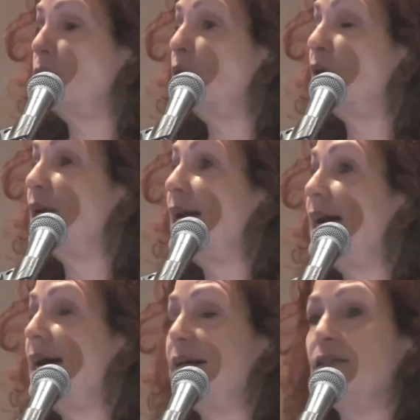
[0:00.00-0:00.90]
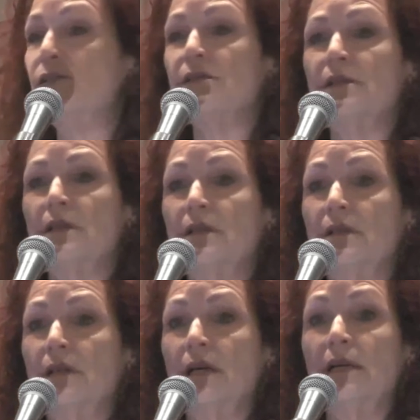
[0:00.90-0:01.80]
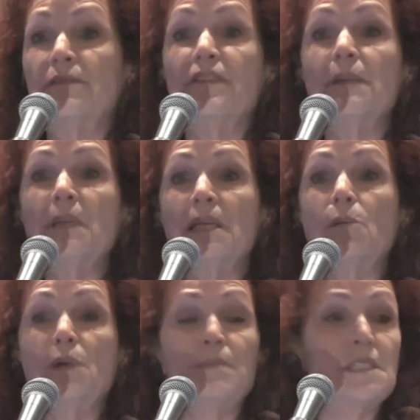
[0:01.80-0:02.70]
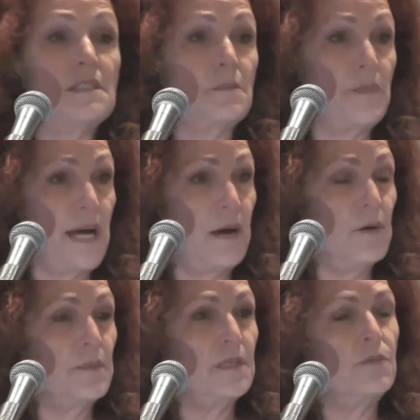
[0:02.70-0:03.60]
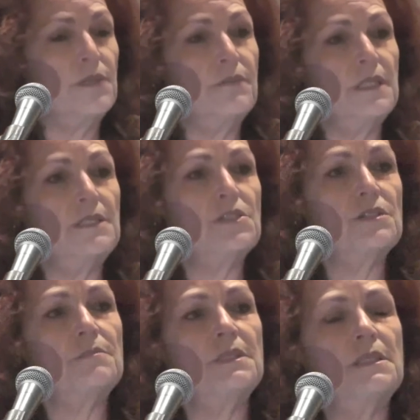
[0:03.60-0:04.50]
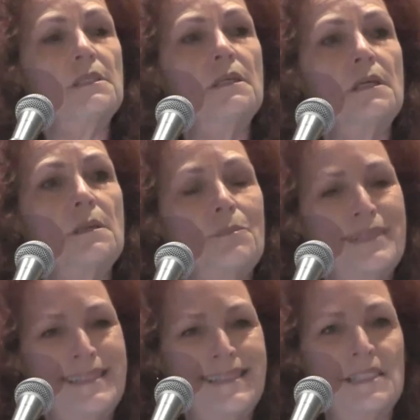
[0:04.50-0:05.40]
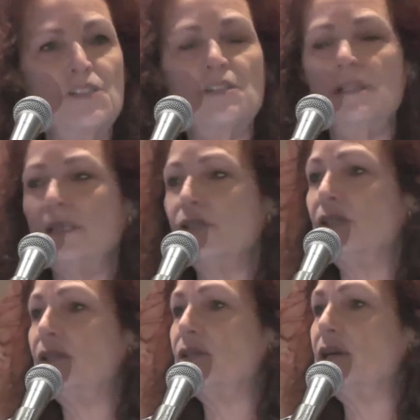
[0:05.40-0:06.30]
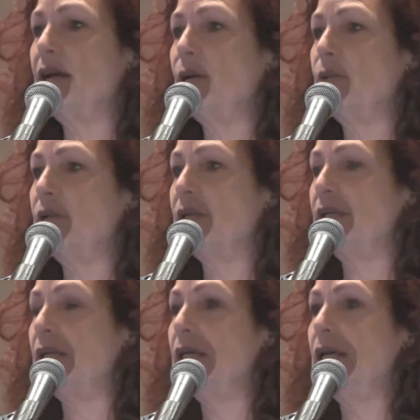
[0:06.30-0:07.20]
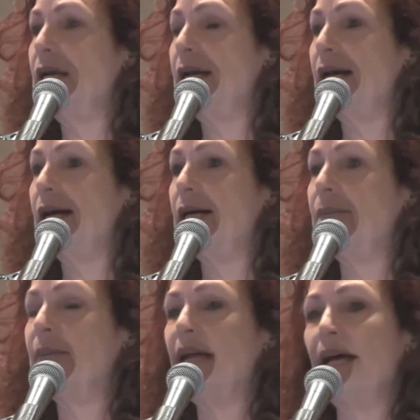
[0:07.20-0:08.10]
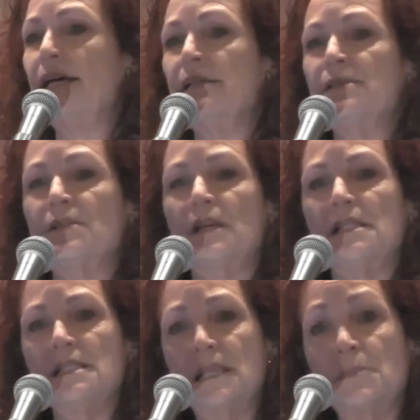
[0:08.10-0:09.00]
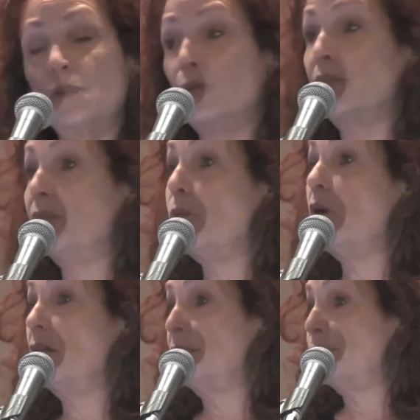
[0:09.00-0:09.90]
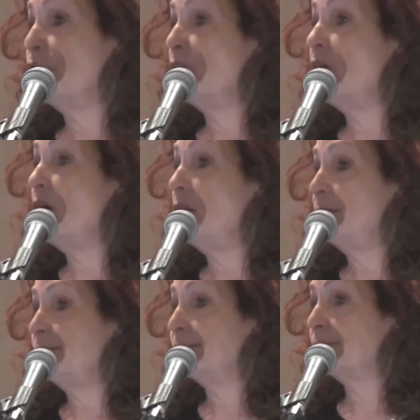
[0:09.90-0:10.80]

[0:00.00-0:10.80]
or as female women's empowerment, we really should be positioning gender equity as a step toward equality for all.